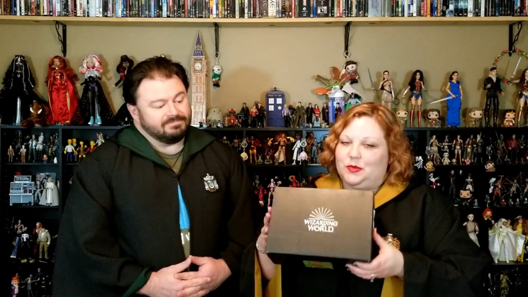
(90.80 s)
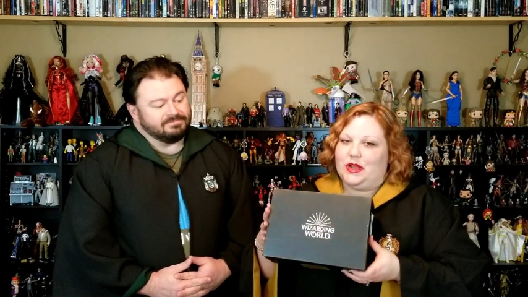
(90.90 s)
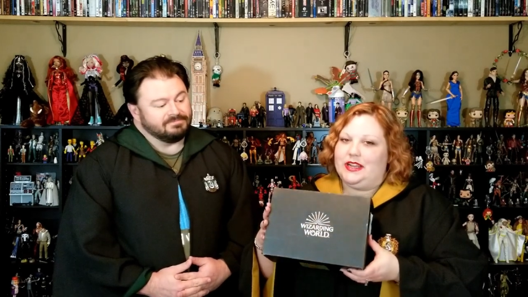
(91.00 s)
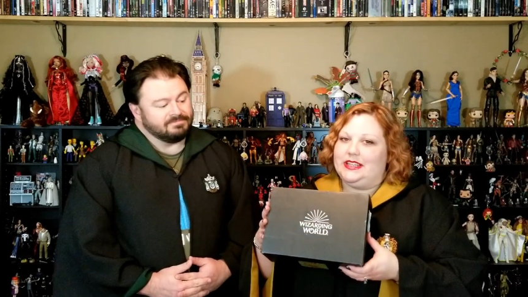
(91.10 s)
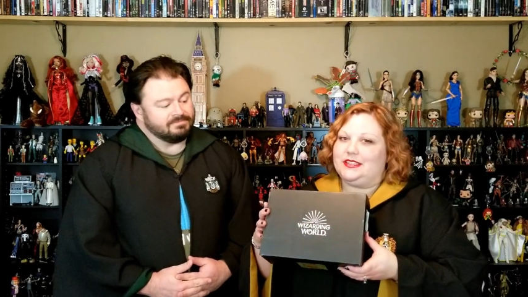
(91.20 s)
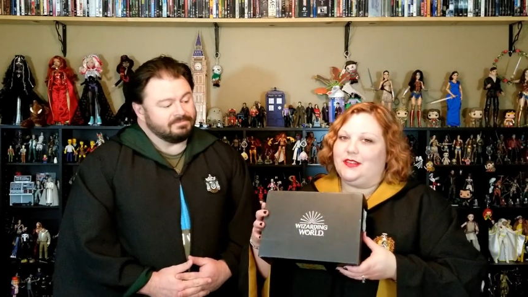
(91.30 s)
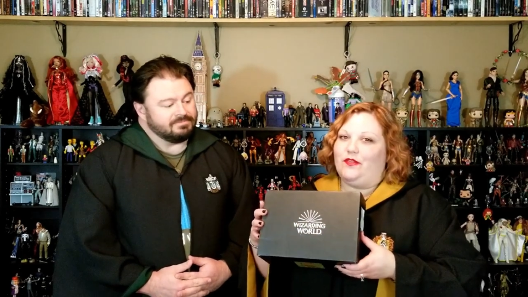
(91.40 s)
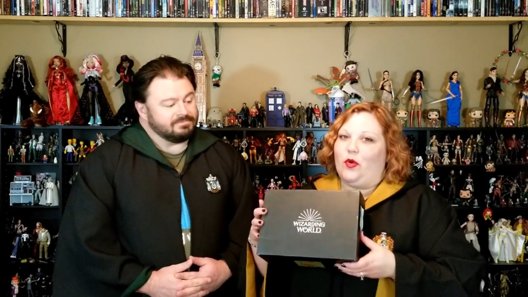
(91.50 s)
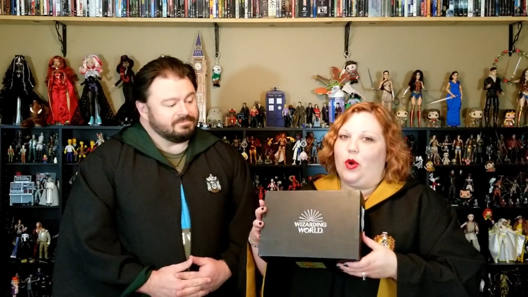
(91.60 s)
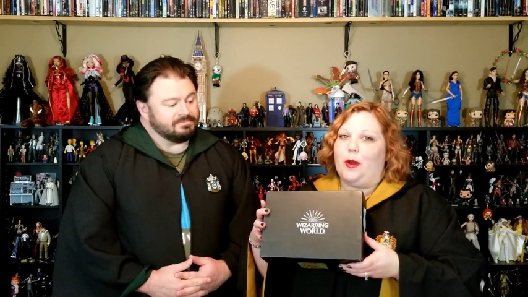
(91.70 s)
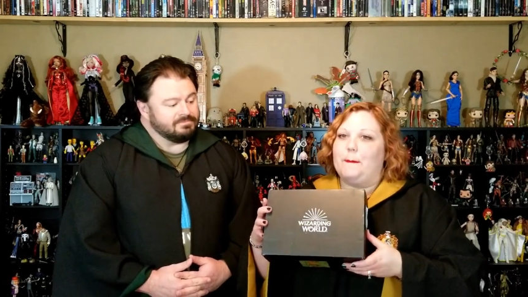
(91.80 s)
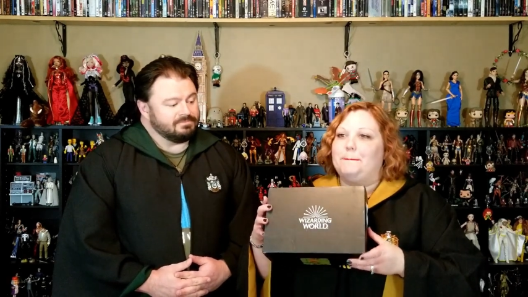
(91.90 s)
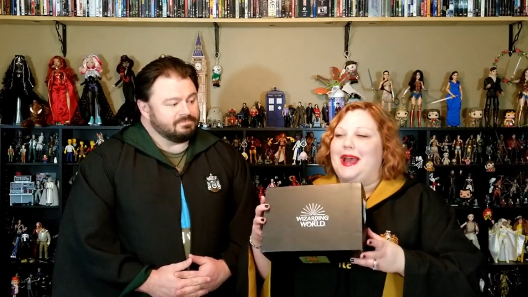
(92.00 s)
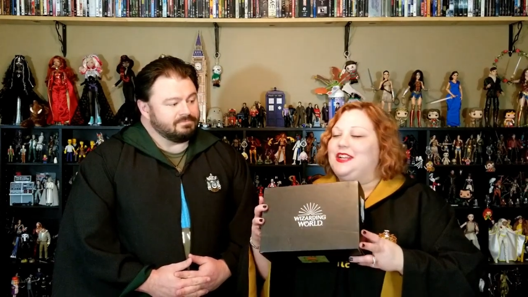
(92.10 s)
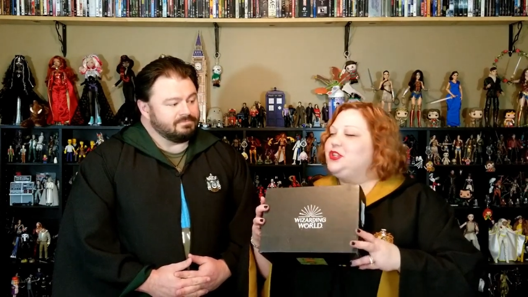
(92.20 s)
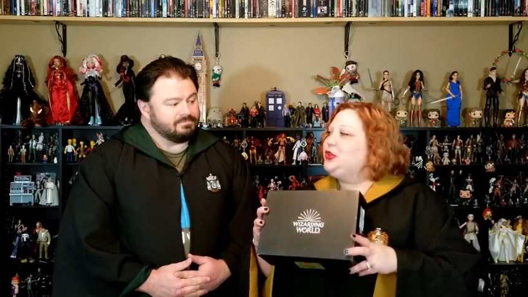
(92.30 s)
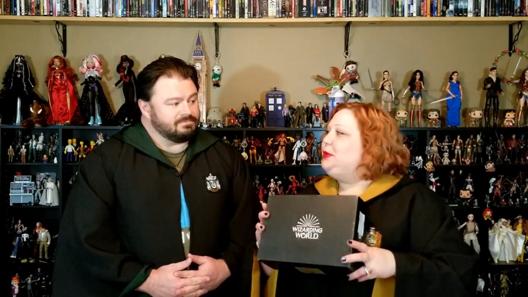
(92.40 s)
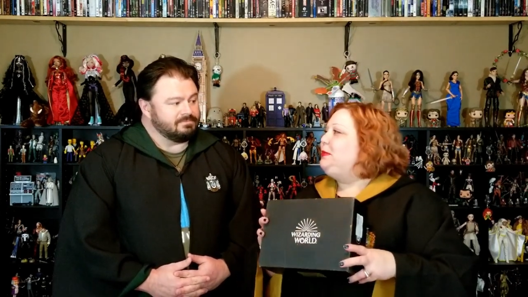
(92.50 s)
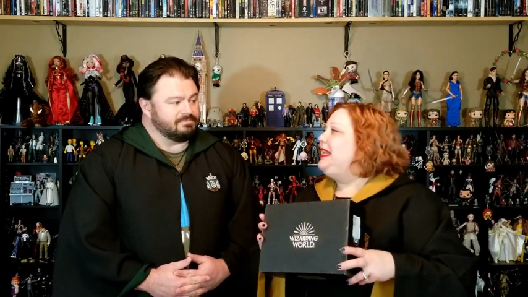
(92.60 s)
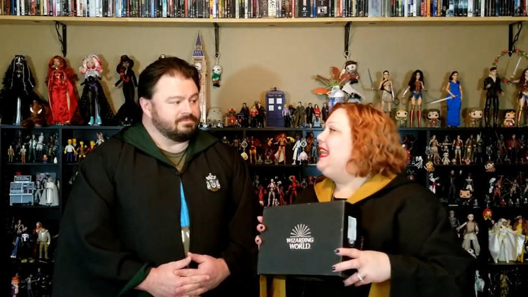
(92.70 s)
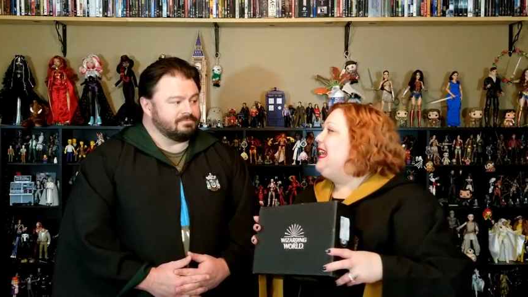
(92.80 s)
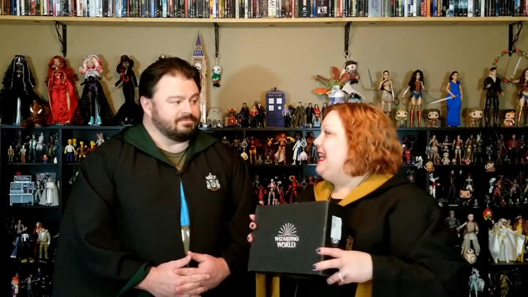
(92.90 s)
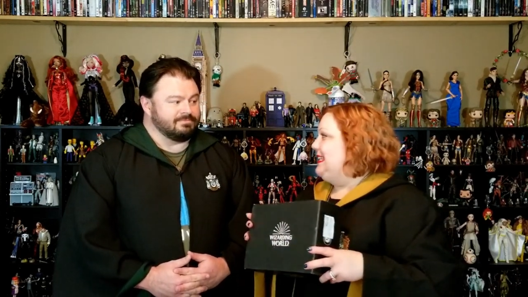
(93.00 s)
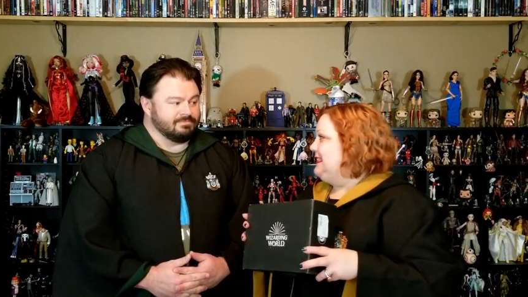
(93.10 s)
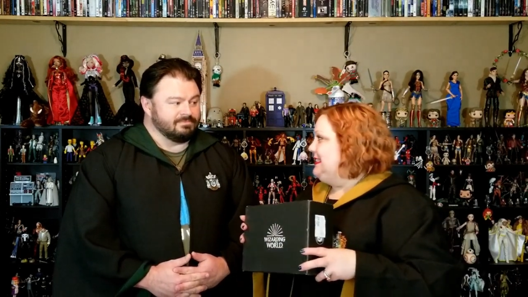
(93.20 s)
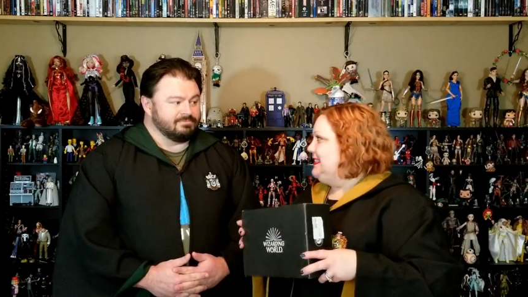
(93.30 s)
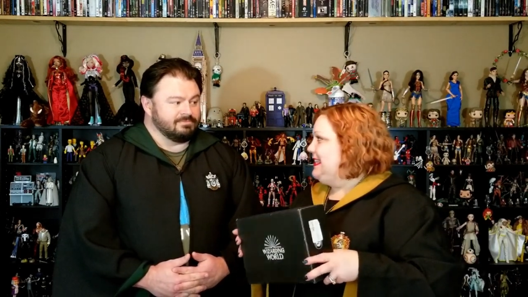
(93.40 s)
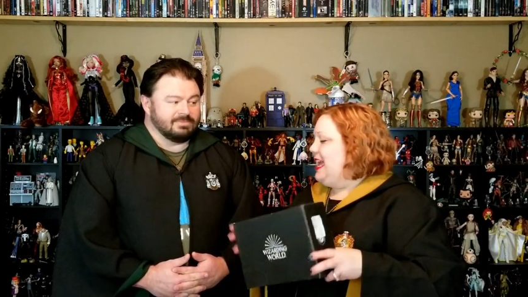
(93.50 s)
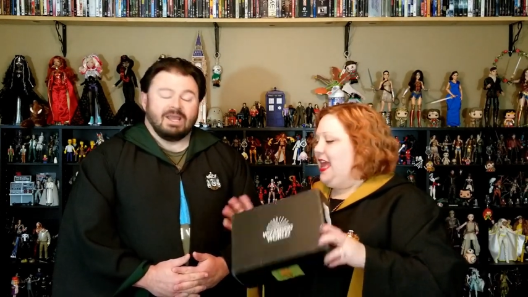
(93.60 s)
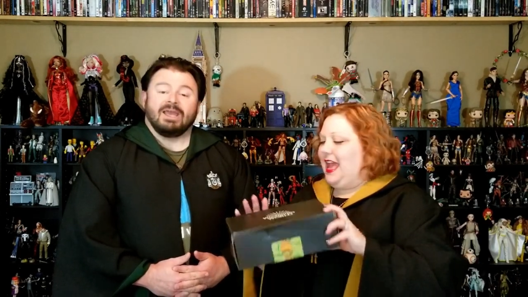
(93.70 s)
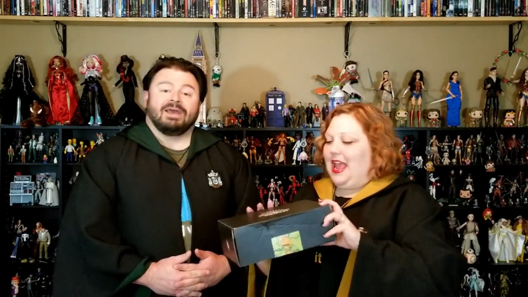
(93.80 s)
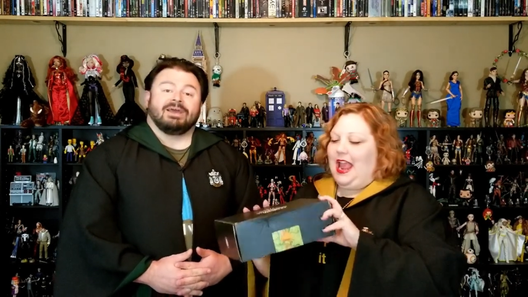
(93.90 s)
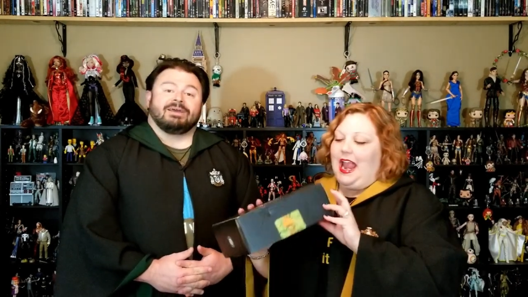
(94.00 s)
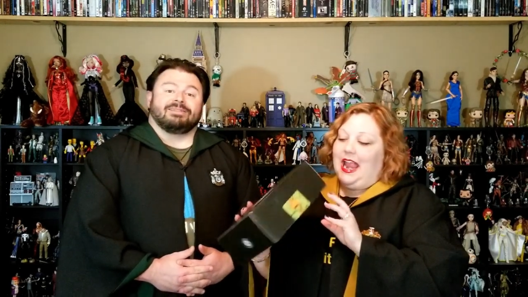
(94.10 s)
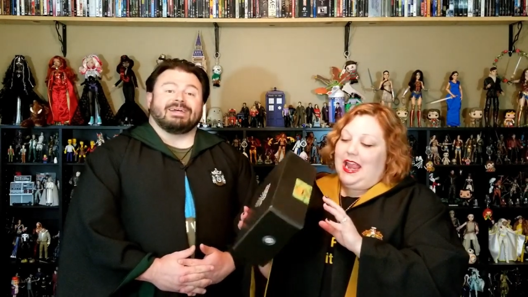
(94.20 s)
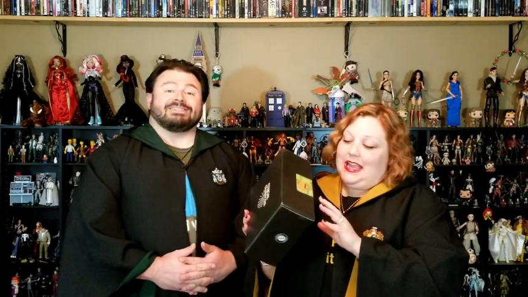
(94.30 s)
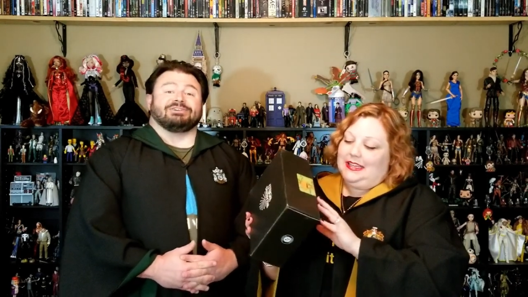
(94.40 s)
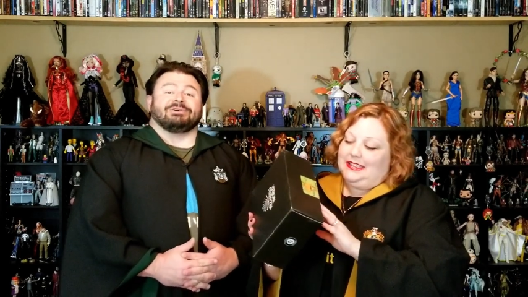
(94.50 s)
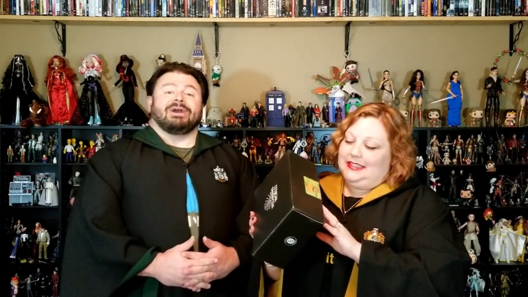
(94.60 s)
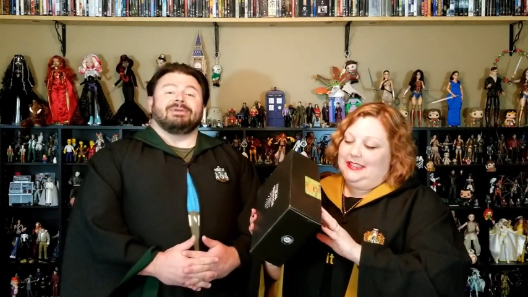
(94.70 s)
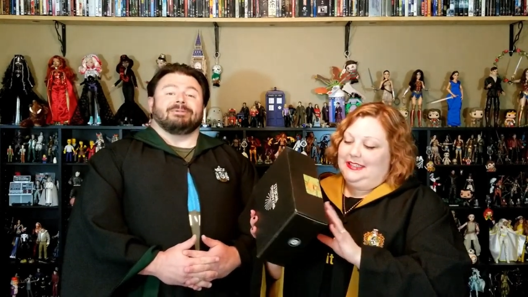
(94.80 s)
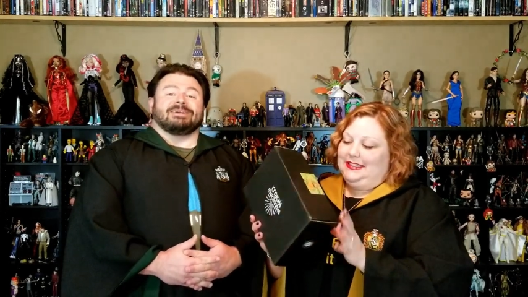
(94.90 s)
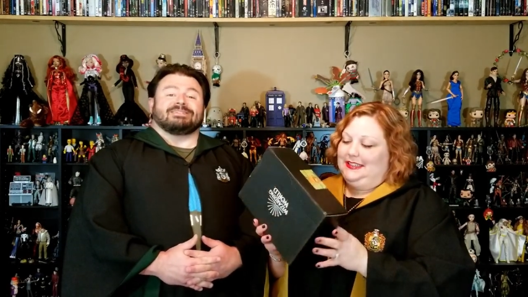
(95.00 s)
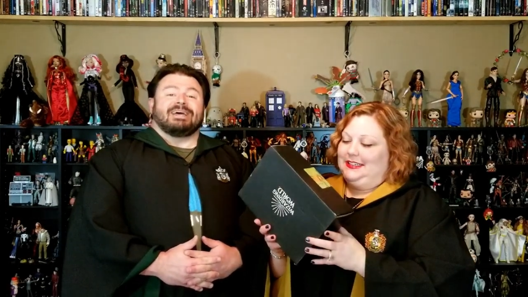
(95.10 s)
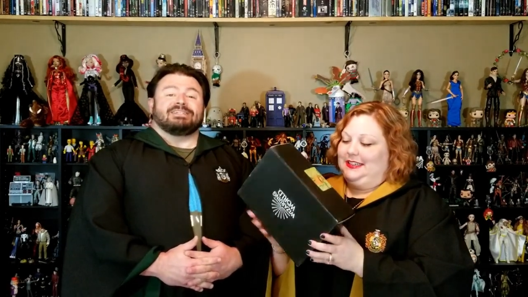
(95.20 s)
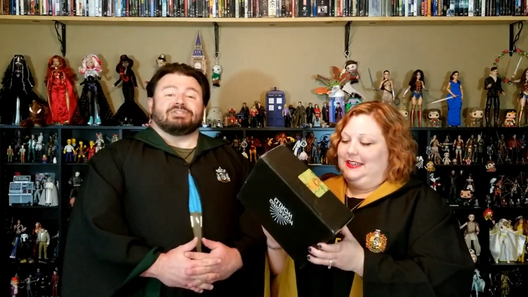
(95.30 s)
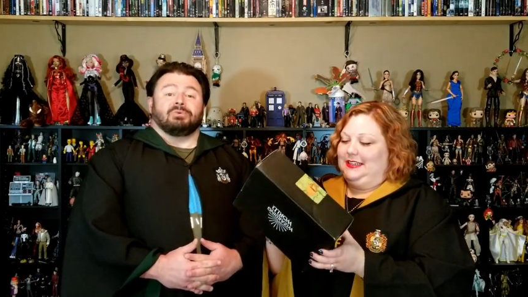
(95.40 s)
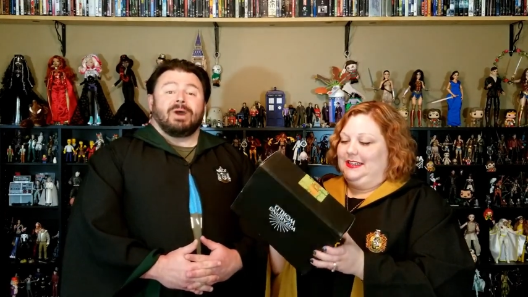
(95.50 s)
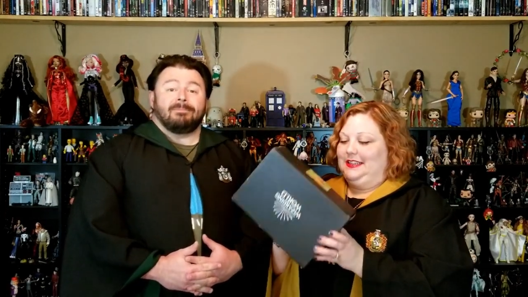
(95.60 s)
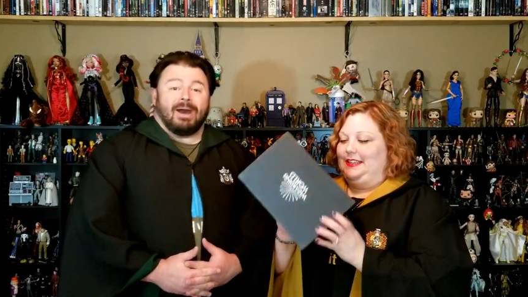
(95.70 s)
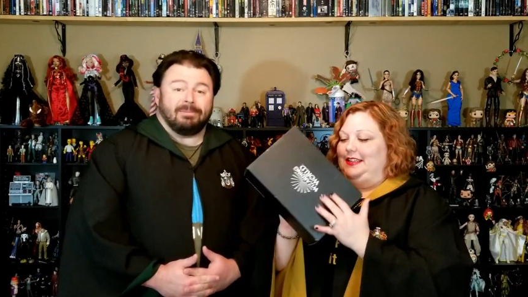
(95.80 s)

Speaker 1: one is for magical plants.
Speaker 2: And that's great, because I just wet my